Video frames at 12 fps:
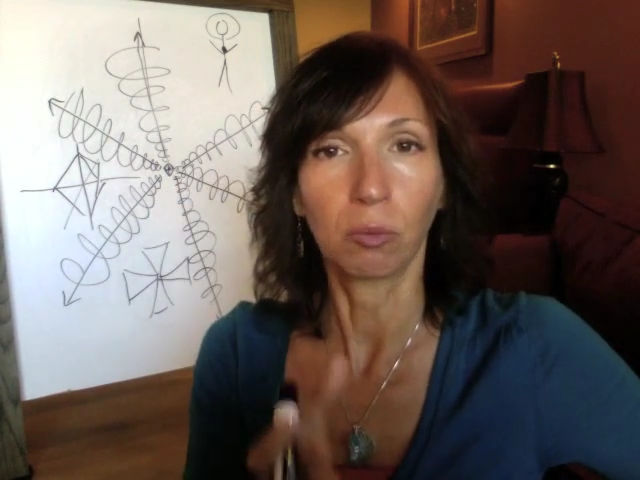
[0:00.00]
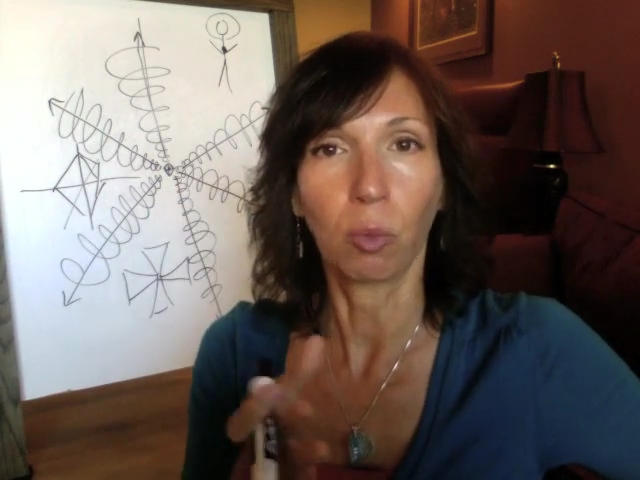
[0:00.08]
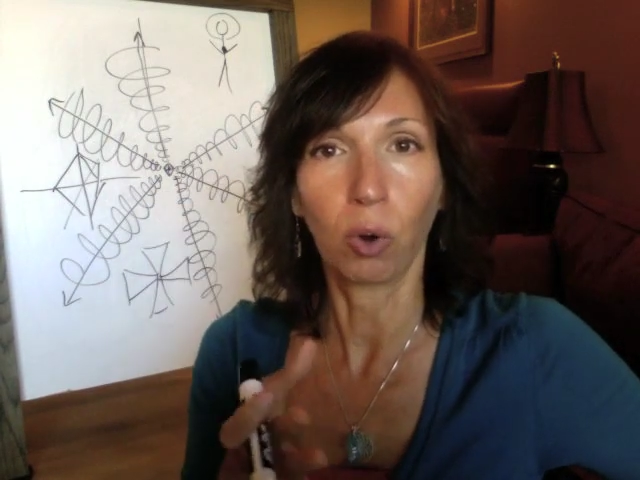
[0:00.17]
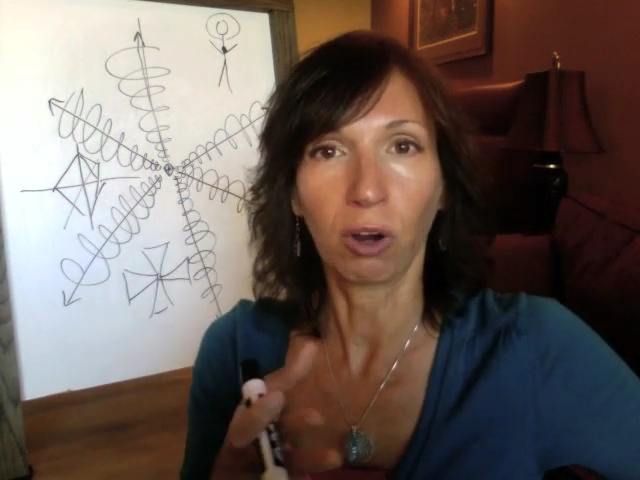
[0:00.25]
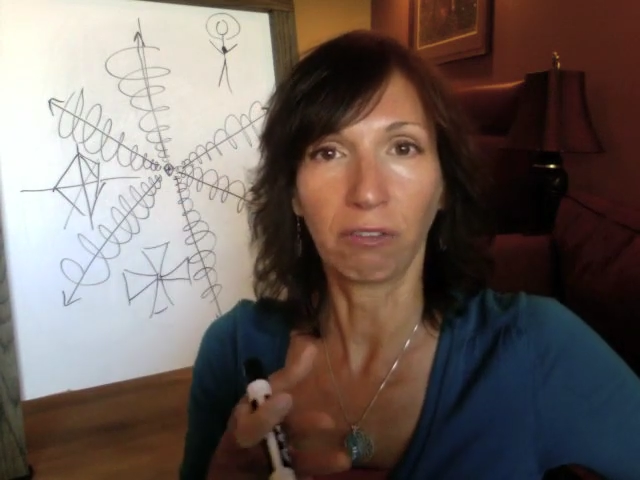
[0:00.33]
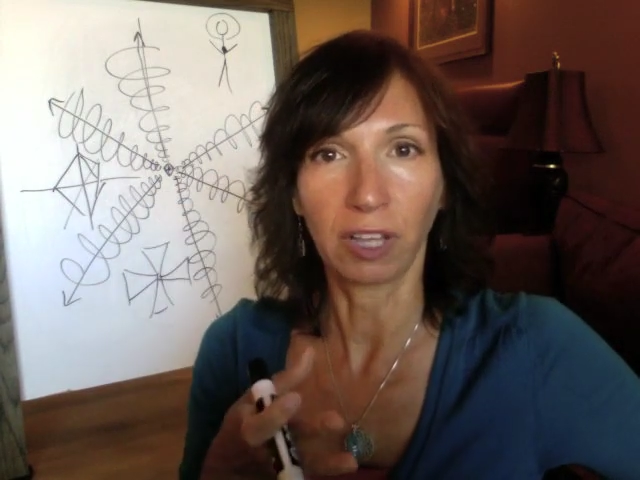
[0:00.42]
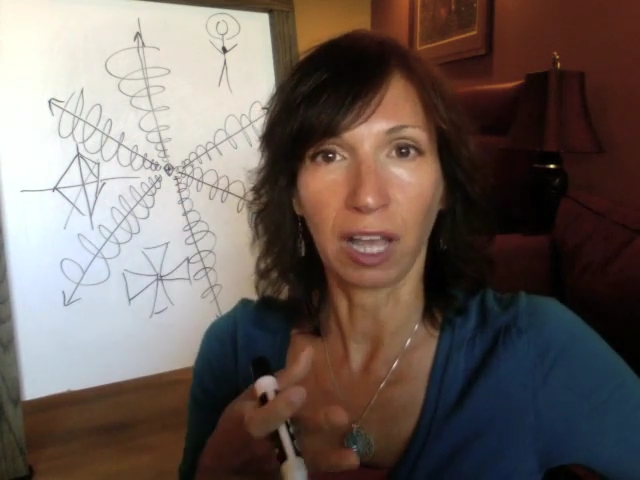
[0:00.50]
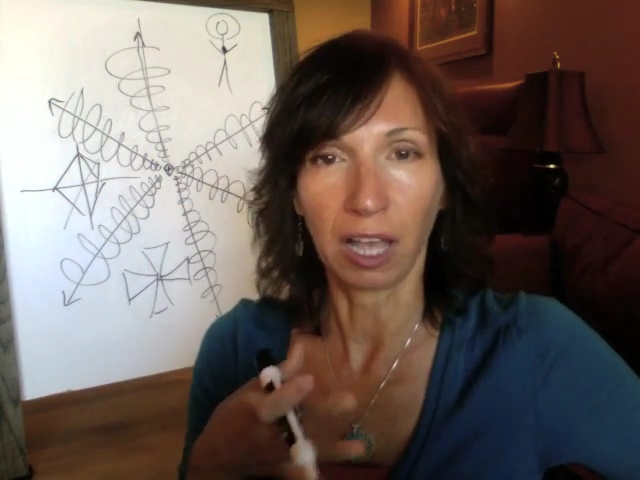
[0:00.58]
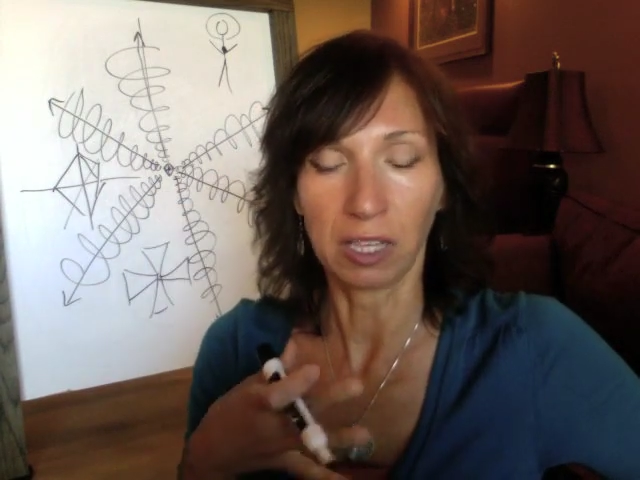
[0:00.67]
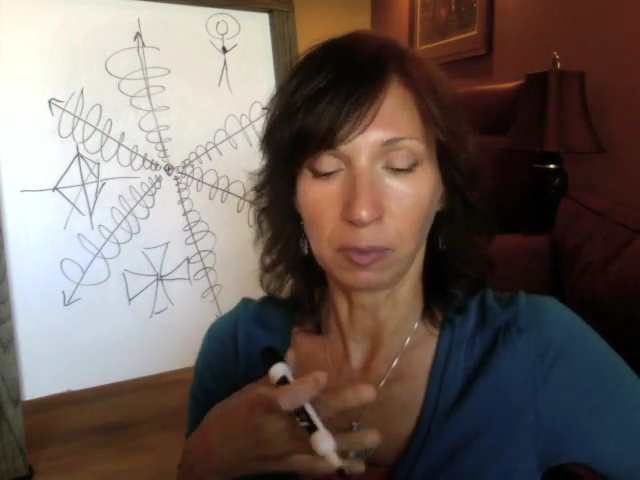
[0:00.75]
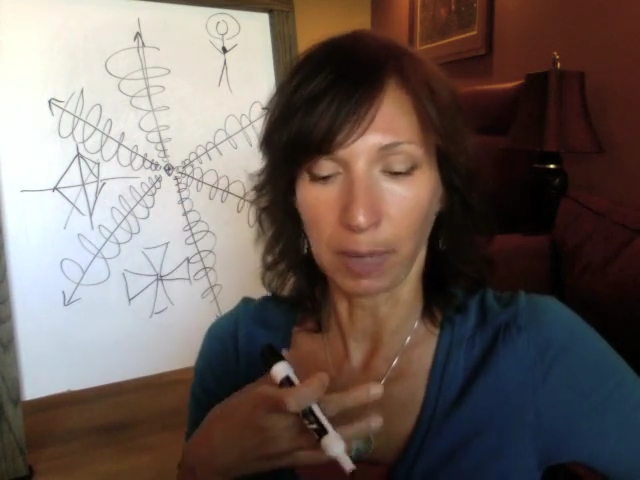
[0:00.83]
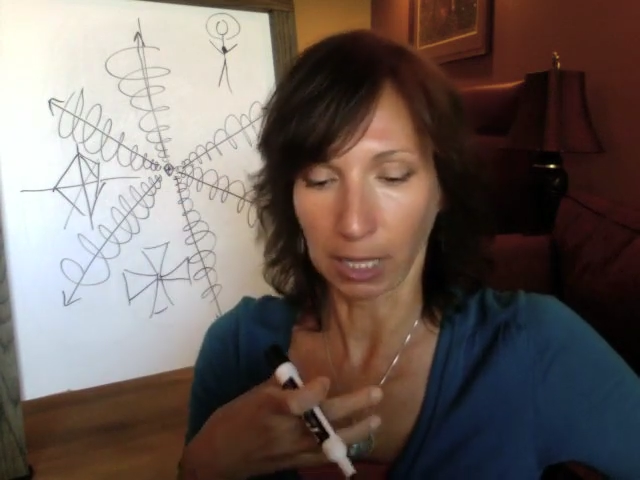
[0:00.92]
more of the
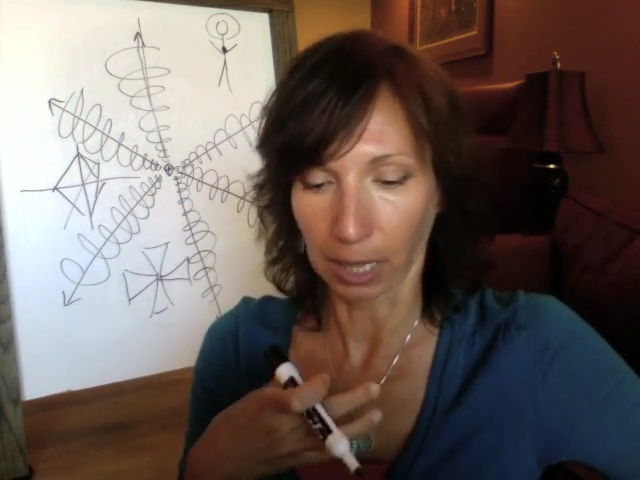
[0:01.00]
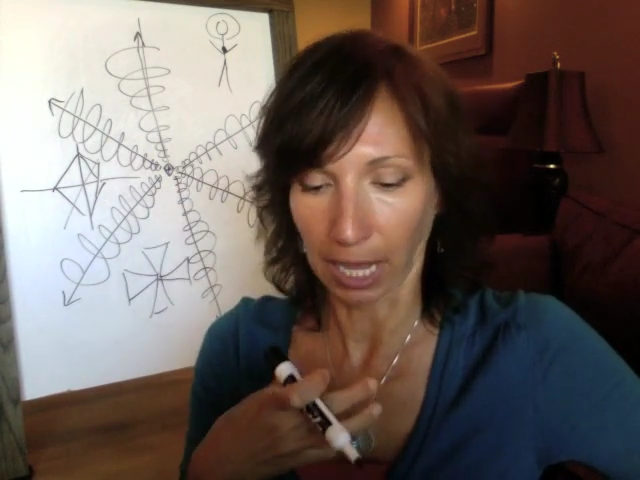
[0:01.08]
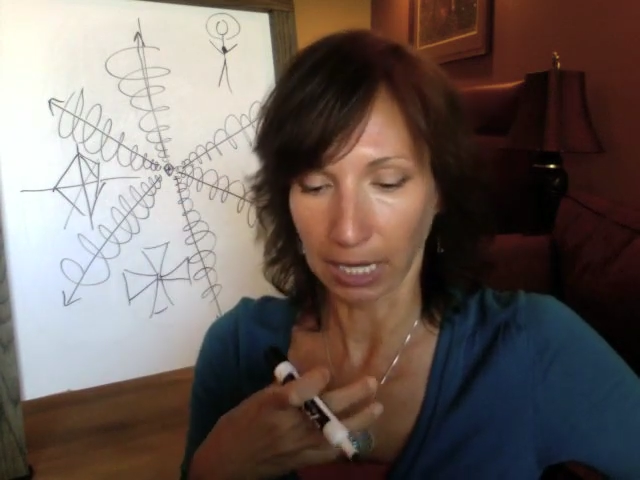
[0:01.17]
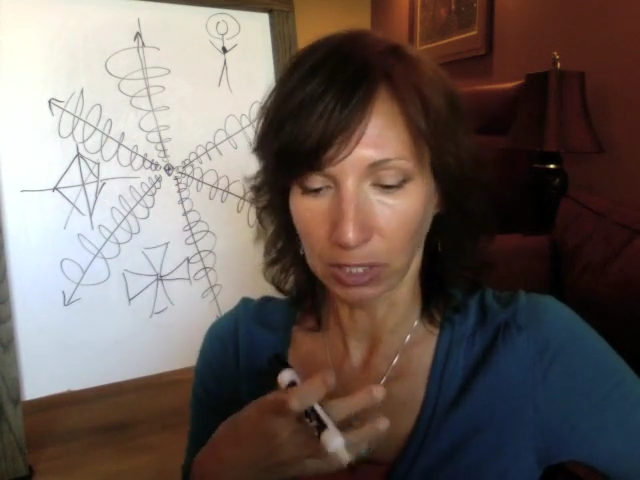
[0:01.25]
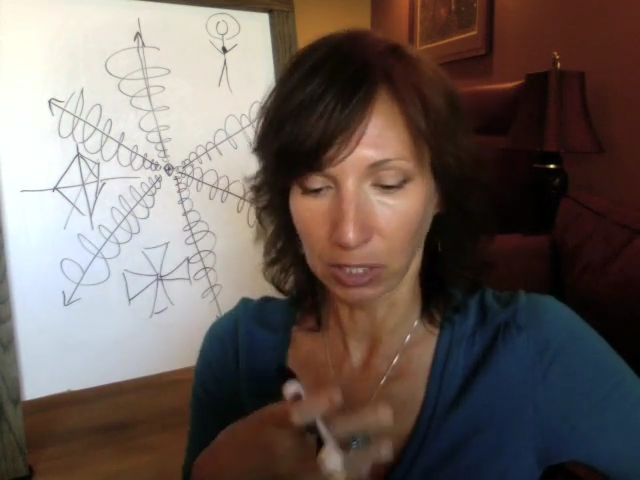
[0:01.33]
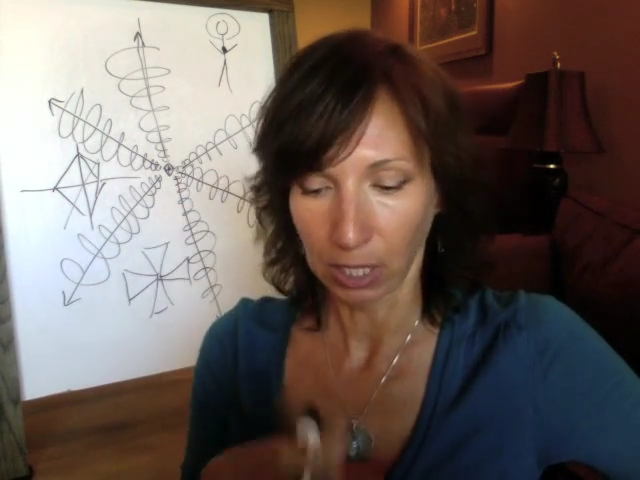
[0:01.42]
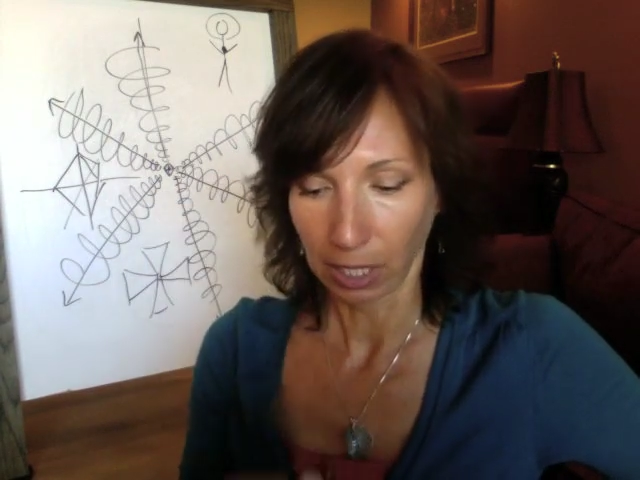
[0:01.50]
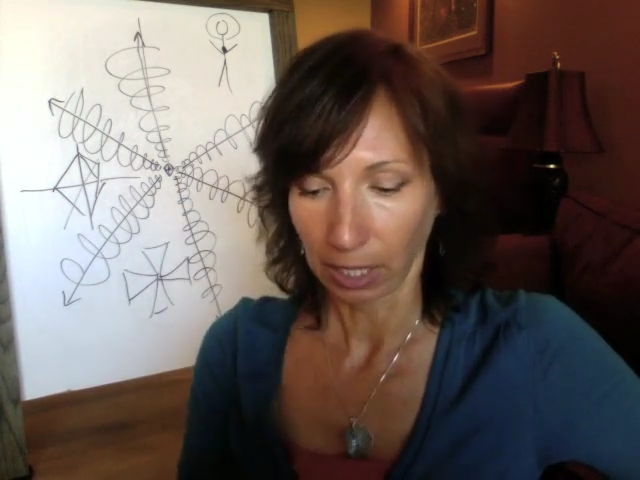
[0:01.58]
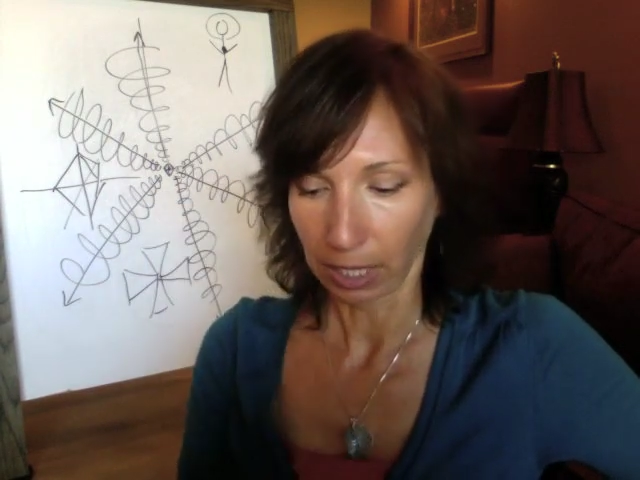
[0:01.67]
cosmic light.